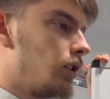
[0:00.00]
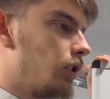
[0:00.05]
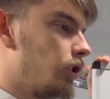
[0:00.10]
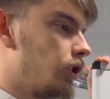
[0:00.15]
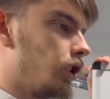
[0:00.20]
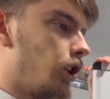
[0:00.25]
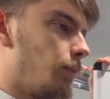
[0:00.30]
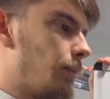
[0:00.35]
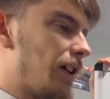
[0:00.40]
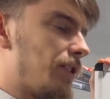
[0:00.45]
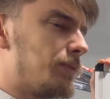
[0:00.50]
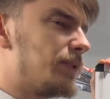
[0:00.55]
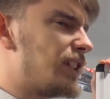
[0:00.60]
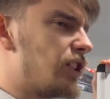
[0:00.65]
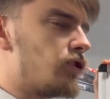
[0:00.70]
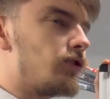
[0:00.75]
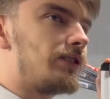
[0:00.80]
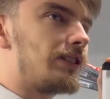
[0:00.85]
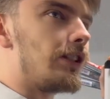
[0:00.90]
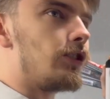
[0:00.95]

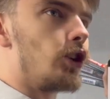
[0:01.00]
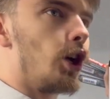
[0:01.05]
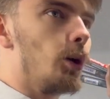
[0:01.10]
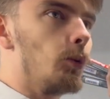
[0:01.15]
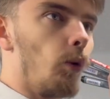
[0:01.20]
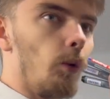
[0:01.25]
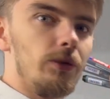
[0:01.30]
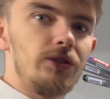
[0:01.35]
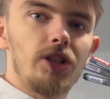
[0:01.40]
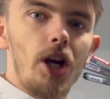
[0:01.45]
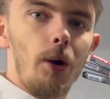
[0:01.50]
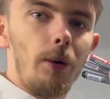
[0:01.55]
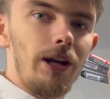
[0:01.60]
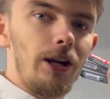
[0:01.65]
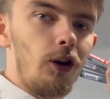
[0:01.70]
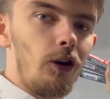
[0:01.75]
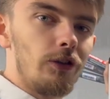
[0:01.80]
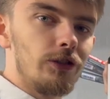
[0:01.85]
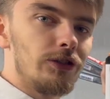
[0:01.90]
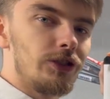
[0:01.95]
mathematicians didn't know what was going
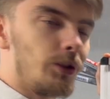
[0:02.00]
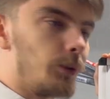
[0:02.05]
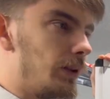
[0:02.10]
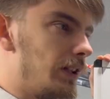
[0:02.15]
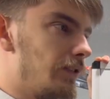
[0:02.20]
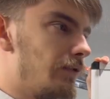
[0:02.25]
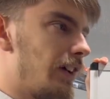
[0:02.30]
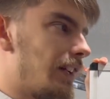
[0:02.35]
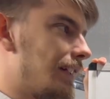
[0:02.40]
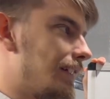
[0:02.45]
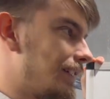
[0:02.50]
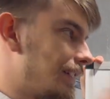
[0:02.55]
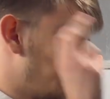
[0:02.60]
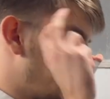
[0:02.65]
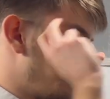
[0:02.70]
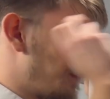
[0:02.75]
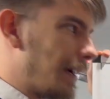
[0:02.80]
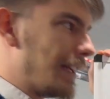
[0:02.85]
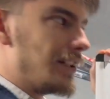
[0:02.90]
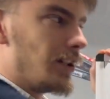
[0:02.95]
on, so we
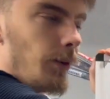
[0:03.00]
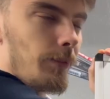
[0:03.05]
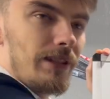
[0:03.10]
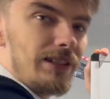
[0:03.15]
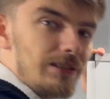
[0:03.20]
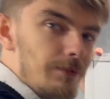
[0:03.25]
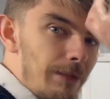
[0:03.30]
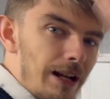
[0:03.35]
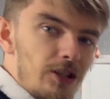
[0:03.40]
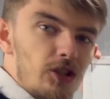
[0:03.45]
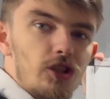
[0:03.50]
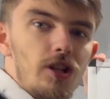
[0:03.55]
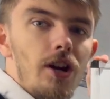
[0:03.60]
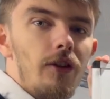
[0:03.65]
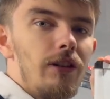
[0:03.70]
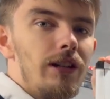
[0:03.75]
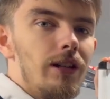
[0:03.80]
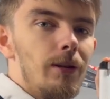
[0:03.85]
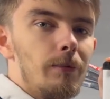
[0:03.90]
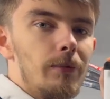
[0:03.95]
made up these
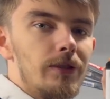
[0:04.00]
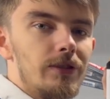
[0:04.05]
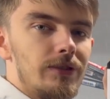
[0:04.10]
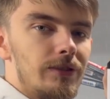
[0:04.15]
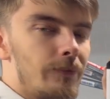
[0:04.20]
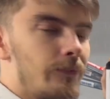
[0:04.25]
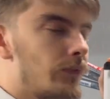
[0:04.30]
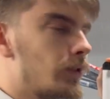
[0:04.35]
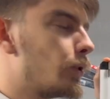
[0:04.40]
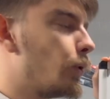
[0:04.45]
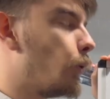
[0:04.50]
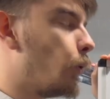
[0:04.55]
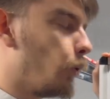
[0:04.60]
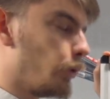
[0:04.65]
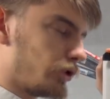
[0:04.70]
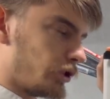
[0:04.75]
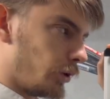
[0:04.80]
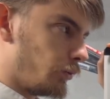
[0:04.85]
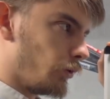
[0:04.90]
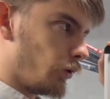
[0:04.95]
imaginary numbers.
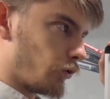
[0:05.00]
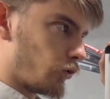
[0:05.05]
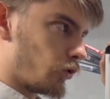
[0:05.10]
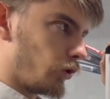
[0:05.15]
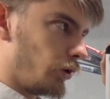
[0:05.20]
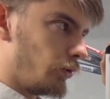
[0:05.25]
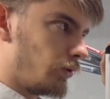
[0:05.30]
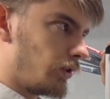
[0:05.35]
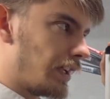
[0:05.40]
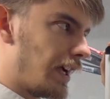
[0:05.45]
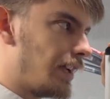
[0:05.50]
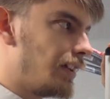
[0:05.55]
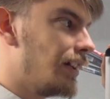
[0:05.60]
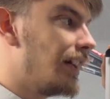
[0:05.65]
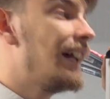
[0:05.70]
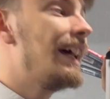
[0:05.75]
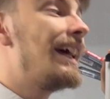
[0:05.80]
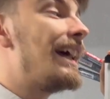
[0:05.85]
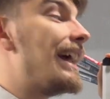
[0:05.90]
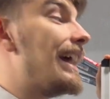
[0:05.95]
Also not true, okay?
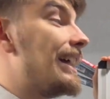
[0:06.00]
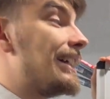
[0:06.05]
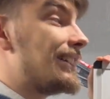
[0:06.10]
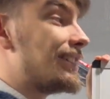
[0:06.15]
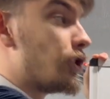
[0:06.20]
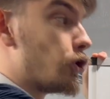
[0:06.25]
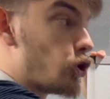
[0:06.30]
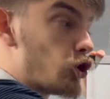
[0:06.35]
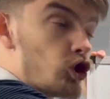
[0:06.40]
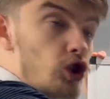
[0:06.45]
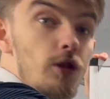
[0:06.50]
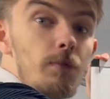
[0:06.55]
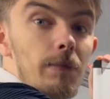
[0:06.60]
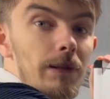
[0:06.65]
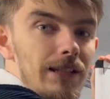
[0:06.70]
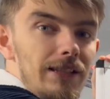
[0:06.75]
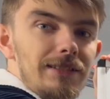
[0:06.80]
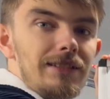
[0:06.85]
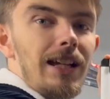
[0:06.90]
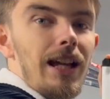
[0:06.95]
It's the
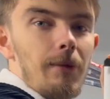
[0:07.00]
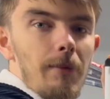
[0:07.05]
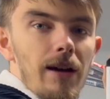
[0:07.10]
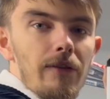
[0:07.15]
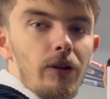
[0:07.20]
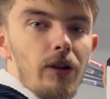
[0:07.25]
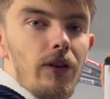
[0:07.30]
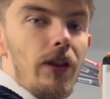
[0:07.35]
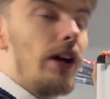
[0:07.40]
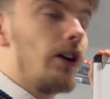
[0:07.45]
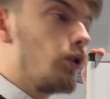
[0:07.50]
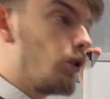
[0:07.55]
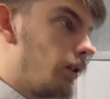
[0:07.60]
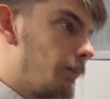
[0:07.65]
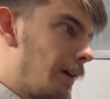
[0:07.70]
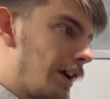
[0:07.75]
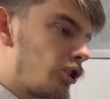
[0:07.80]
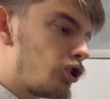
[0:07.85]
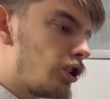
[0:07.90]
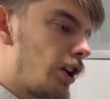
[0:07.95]
stupidest name ever. They're not
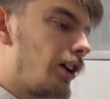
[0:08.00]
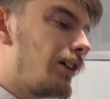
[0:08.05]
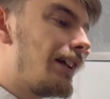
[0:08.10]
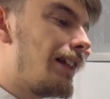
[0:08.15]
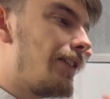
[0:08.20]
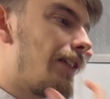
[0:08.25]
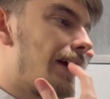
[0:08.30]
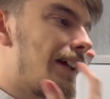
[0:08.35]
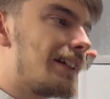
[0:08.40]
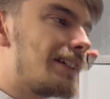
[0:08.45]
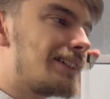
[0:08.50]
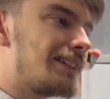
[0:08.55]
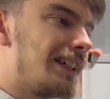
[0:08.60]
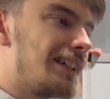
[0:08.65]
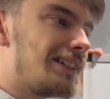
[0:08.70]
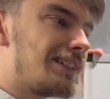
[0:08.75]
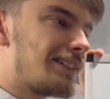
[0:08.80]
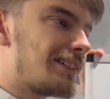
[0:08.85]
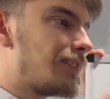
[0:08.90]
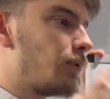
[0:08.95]
imaginary, they
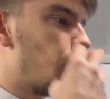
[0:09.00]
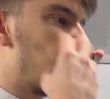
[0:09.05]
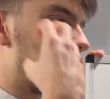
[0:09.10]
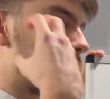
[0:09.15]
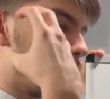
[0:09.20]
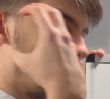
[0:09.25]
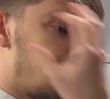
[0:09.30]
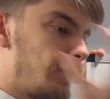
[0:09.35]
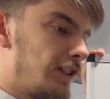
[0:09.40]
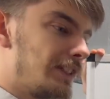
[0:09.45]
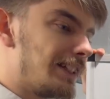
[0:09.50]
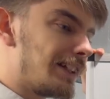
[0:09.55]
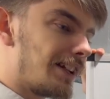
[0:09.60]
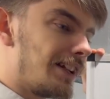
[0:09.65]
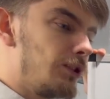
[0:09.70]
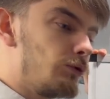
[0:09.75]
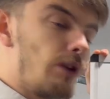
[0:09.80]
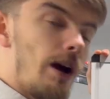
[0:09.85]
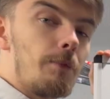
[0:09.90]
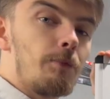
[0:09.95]
exist. We can
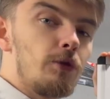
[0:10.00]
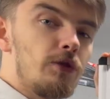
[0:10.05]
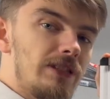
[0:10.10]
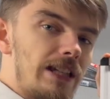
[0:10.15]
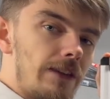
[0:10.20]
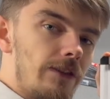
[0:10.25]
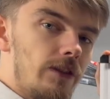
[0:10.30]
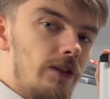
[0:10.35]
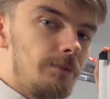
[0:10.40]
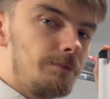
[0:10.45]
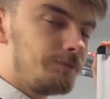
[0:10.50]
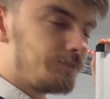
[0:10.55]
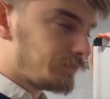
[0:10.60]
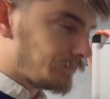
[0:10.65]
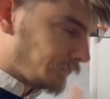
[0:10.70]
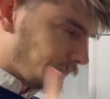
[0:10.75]
physically represent them,